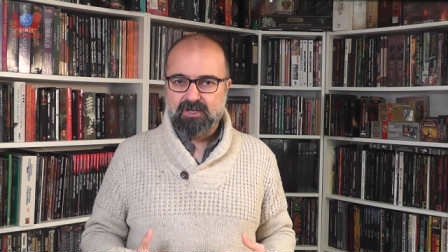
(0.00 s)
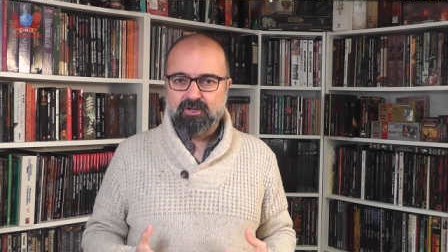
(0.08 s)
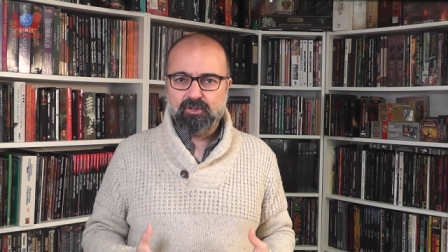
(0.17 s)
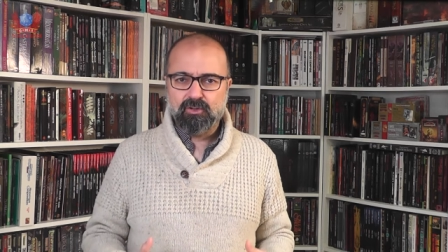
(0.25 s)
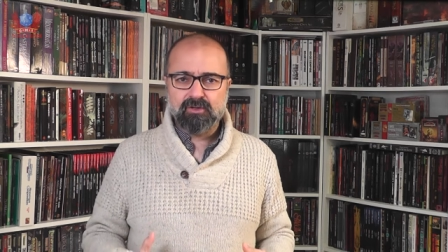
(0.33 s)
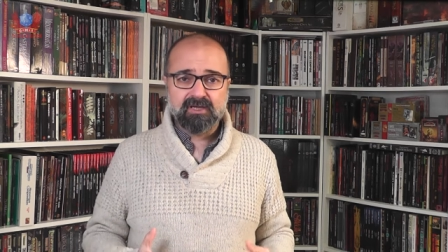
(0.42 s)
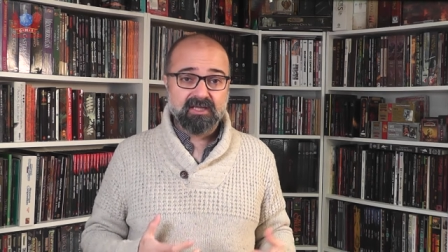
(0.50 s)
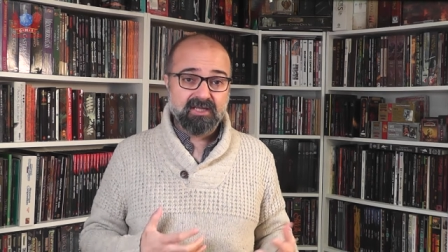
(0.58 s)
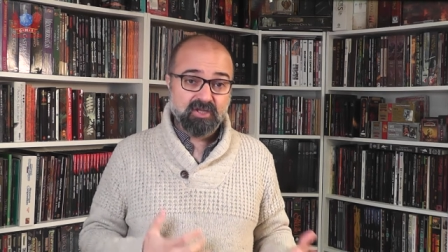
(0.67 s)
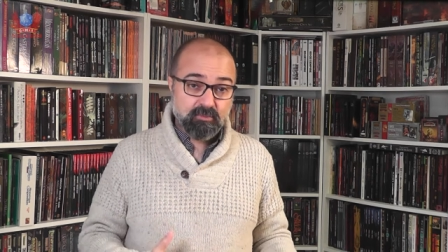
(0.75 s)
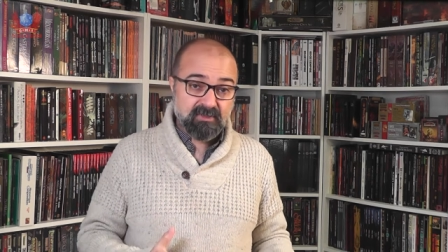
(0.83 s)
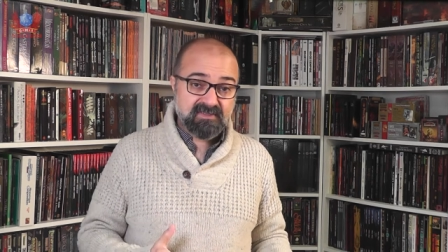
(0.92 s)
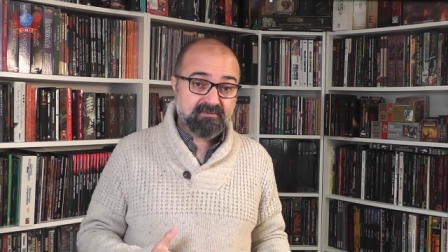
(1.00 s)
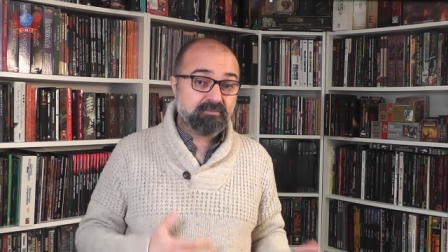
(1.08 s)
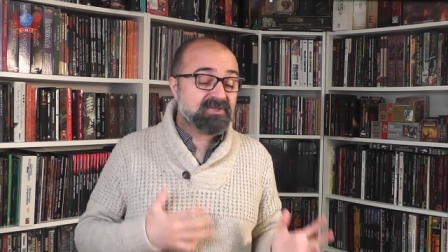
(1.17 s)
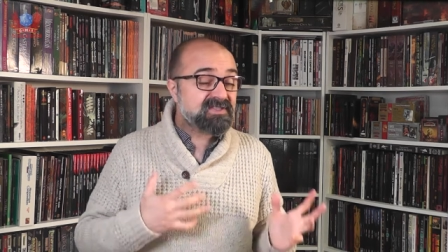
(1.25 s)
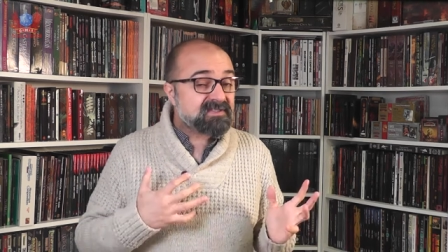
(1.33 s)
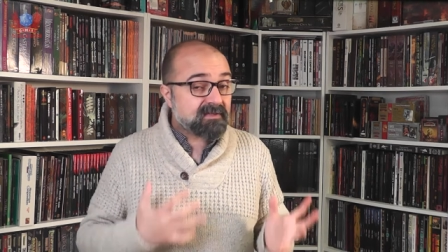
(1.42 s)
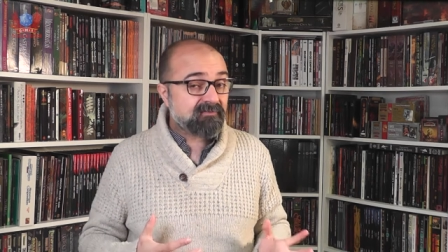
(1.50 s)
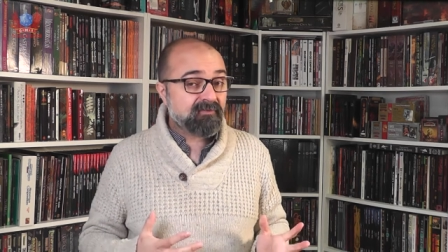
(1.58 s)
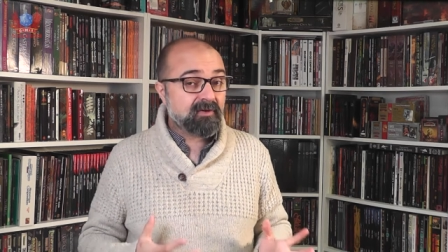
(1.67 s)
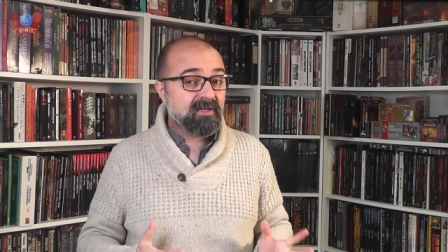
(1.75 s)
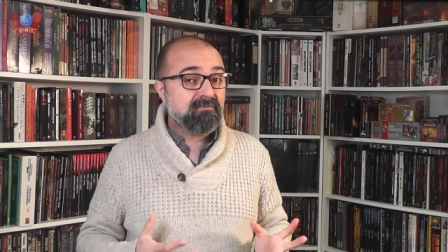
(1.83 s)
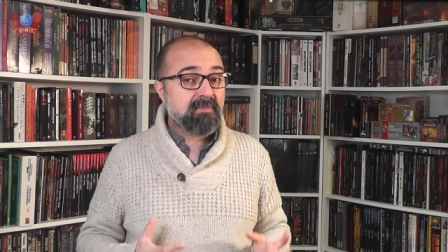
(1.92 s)
who look like humans but
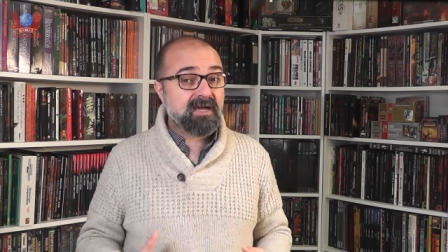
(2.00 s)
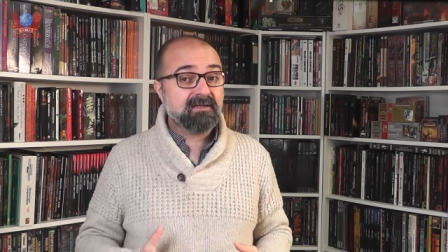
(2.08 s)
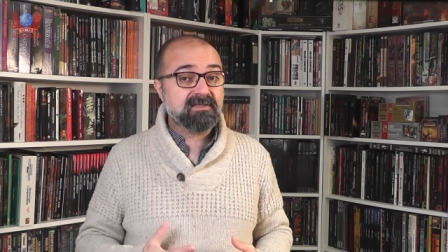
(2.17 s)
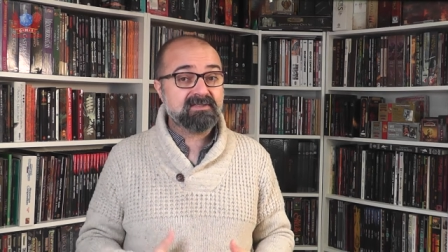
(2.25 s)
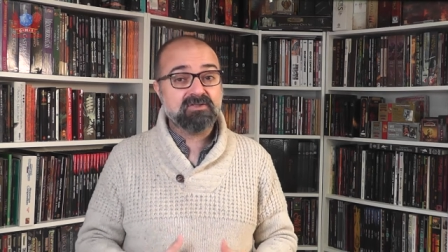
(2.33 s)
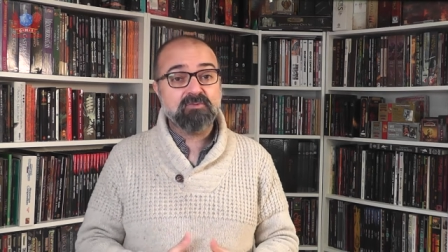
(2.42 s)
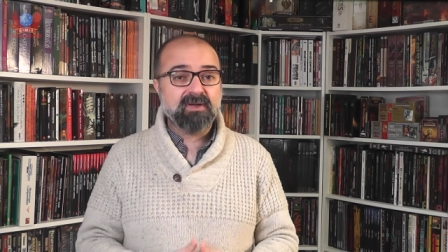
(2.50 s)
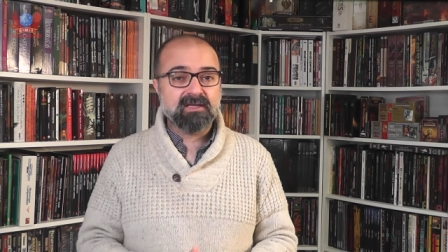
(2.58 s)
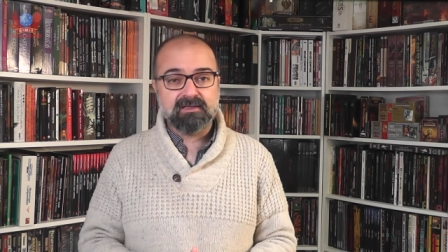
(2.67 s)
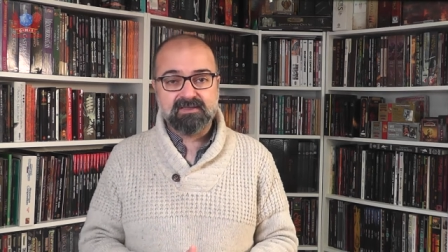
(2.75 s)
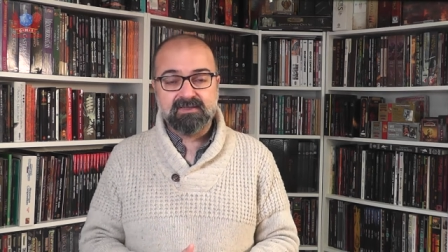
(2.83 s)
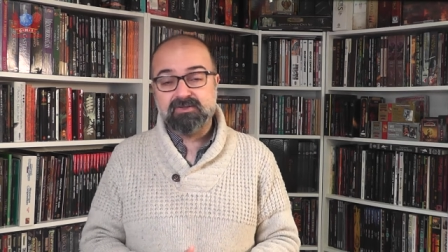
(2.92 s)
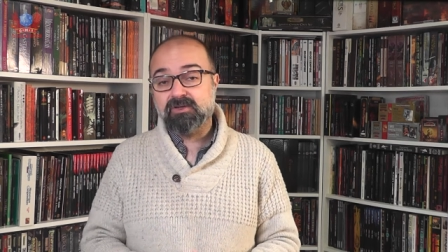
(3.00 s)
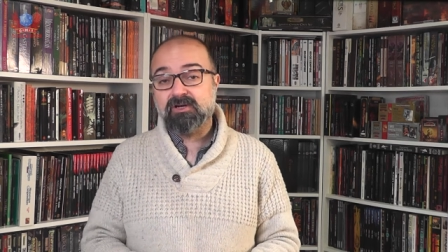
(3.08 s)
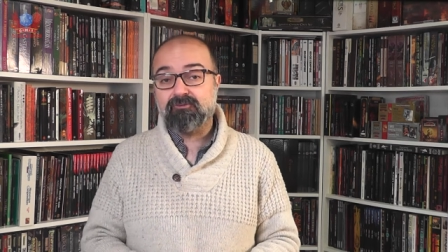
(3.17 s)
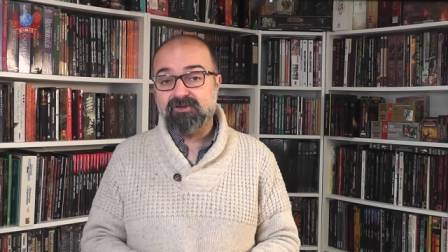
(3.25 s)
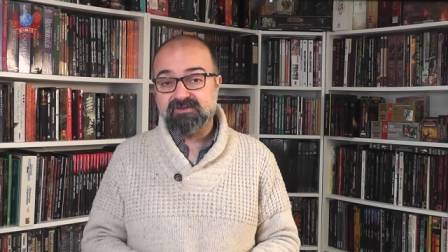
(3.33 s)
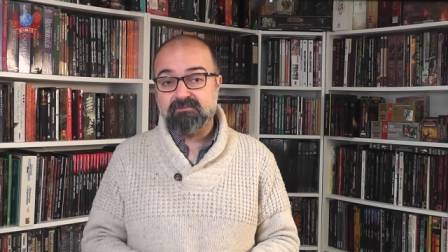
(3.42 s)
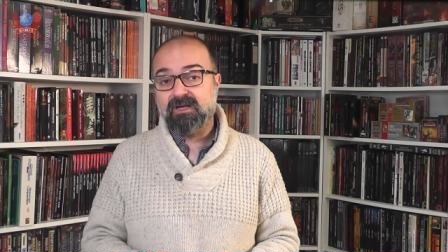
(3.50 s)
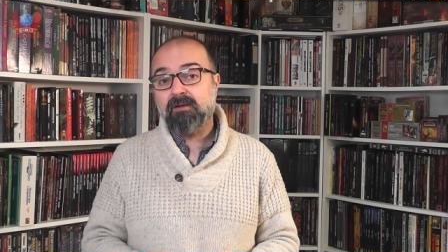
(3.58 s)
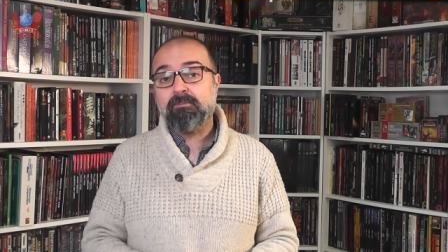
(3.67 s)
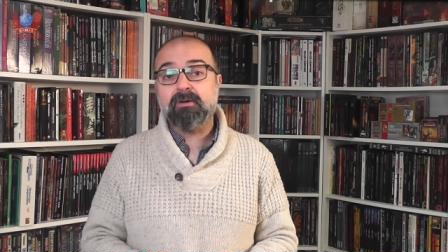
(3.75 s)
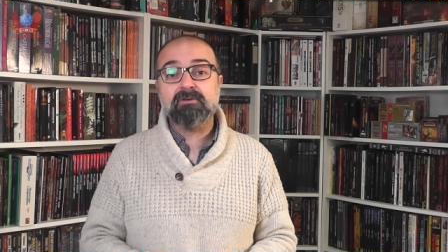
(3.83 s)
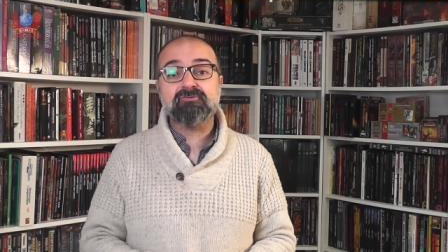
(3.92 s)
suffer a -2 penalty to charisma
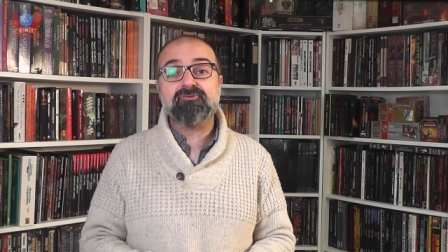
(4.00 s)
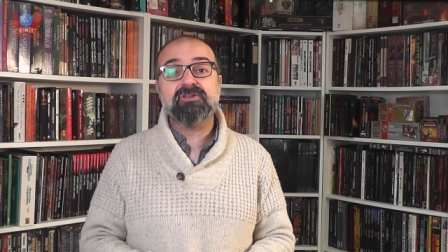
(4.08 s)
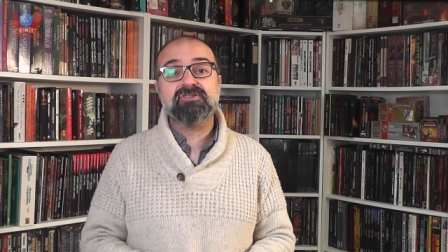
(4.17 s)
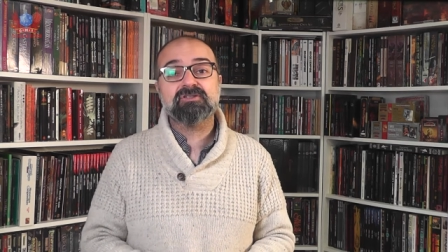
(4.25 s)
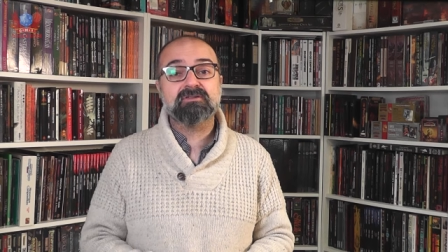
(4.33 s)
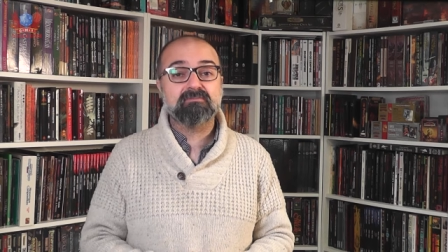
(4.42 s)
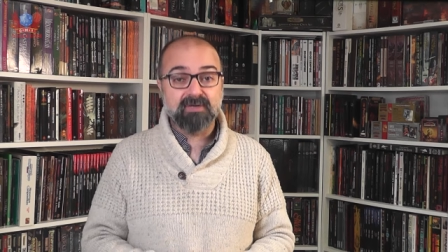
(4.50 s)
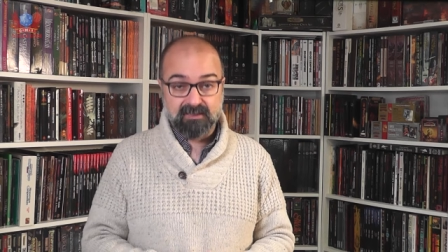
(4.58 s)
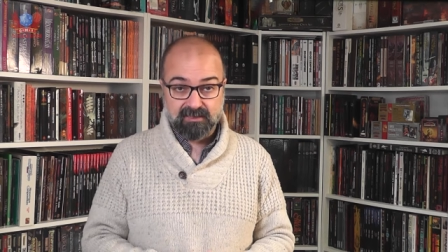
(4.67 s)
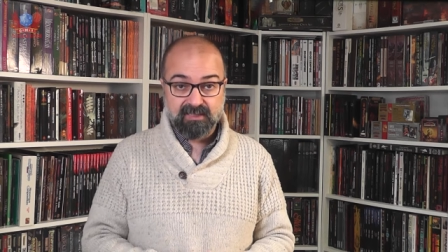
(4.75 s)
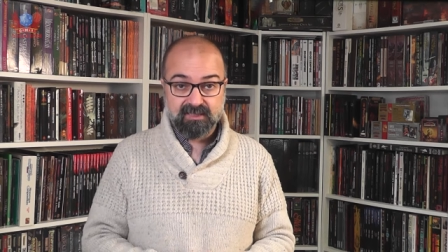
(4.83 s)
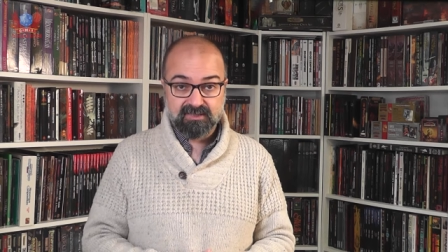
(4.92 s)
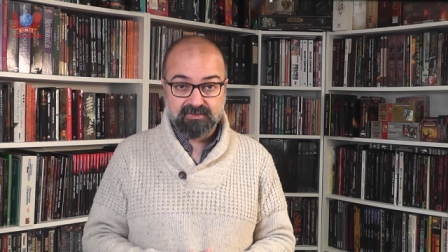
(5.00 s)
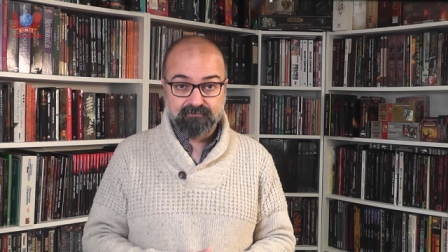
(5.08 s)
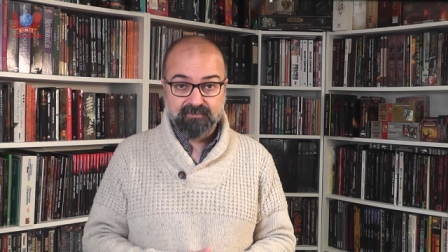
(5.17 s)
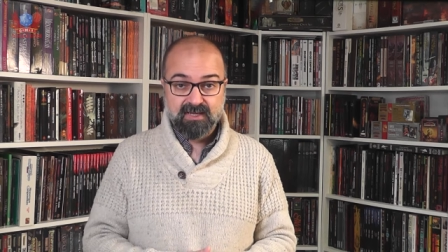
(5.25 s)
upon reaching middle age.